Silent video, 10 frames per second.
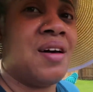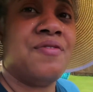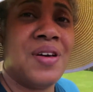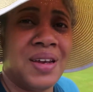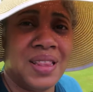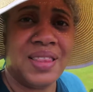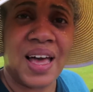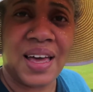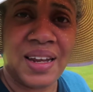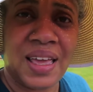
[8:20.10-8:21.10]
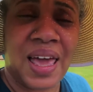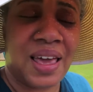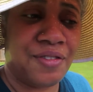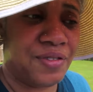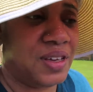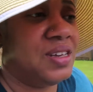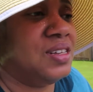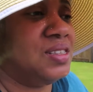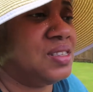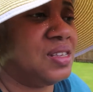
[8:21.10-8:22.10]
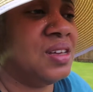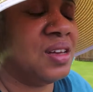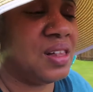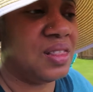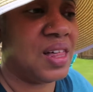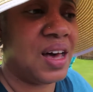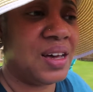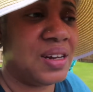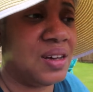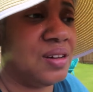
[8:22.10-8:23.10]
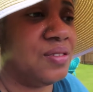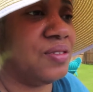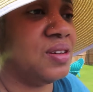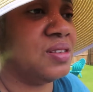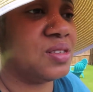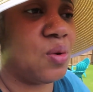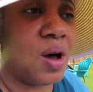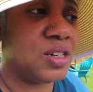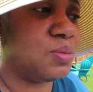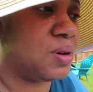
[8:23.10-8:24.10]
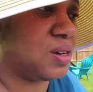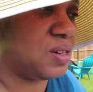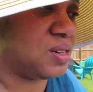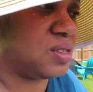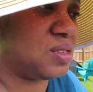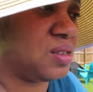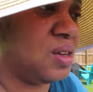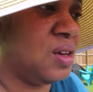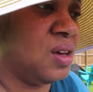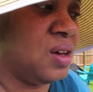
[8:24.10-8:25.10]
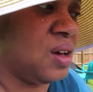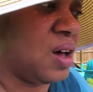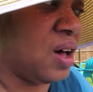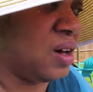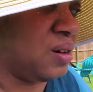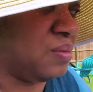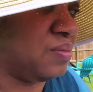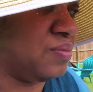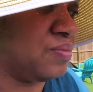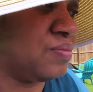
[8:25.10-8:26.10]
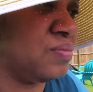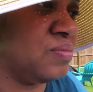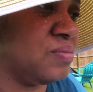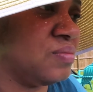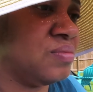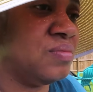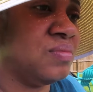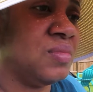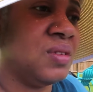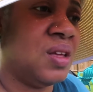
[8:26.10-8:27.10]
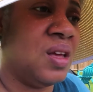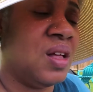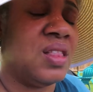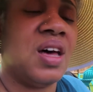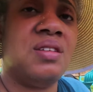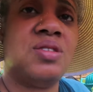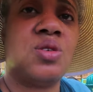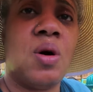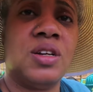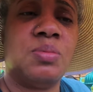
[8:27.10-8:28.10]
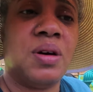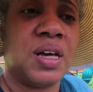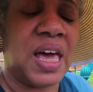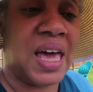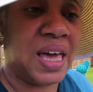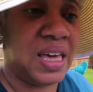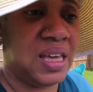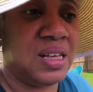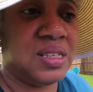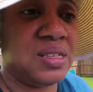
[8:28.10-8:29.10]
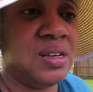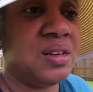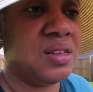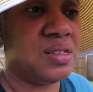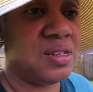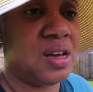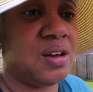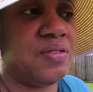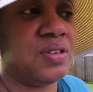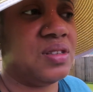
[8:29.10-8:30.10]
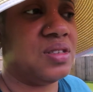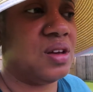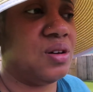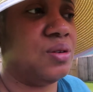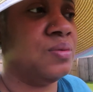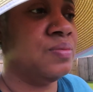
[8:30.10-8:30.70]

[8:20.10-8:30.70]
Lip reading: found a lot of aphids, a lot of squash bugs, a lot of squash bug eggs and stuff. And so,